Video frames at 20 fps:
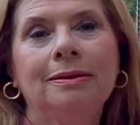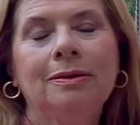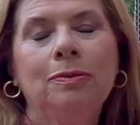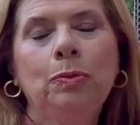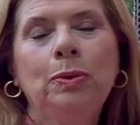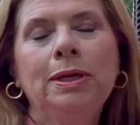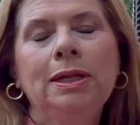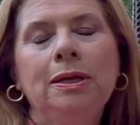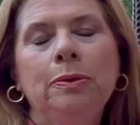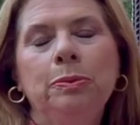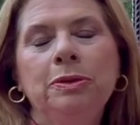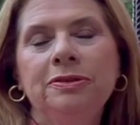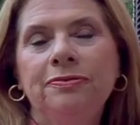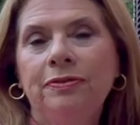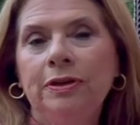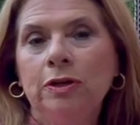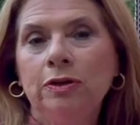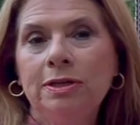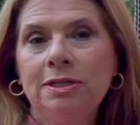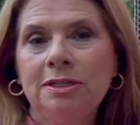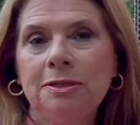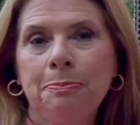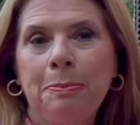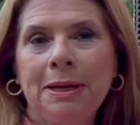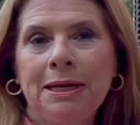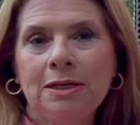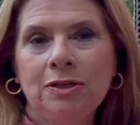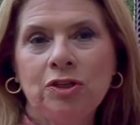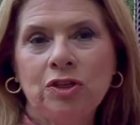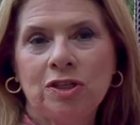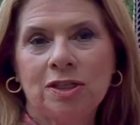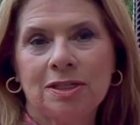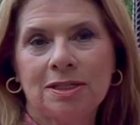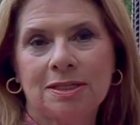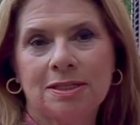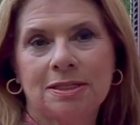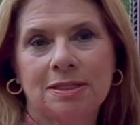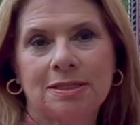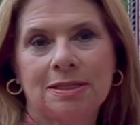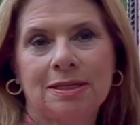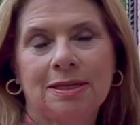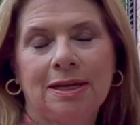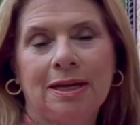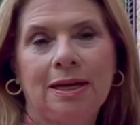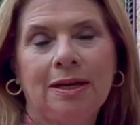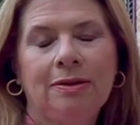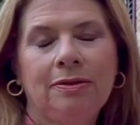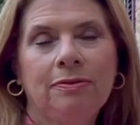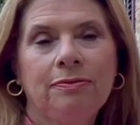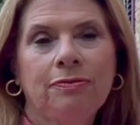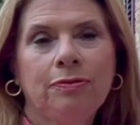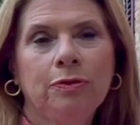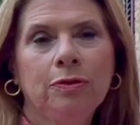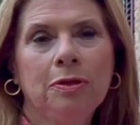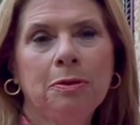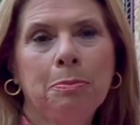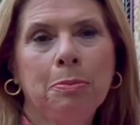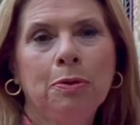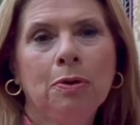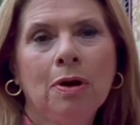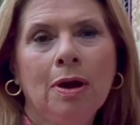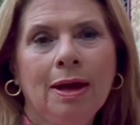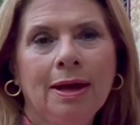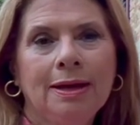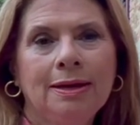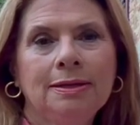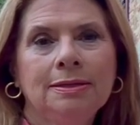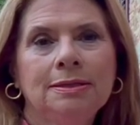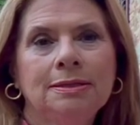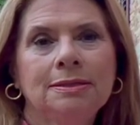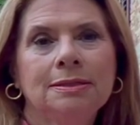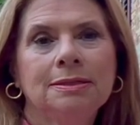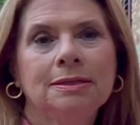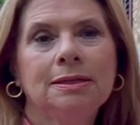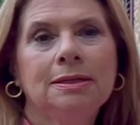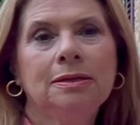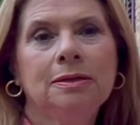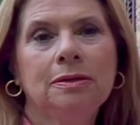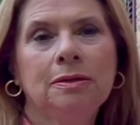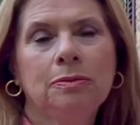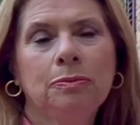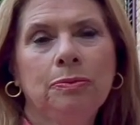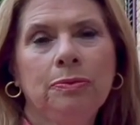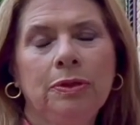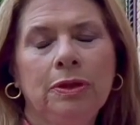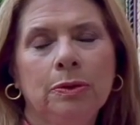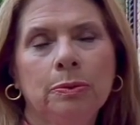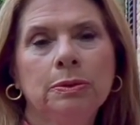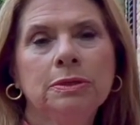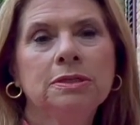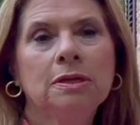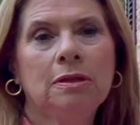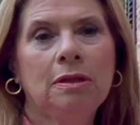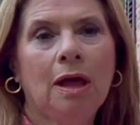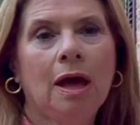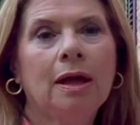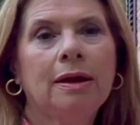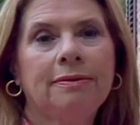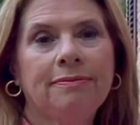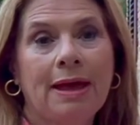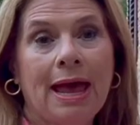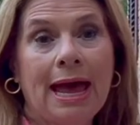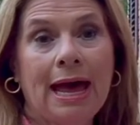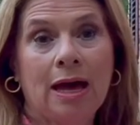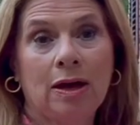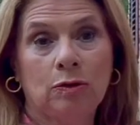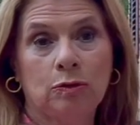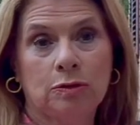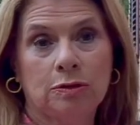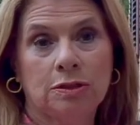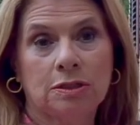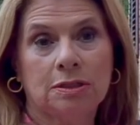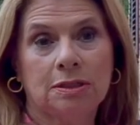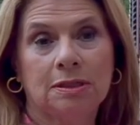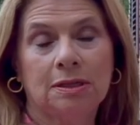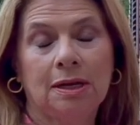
Well, it was very spacious. Mm. And for the price, there was a lot of house.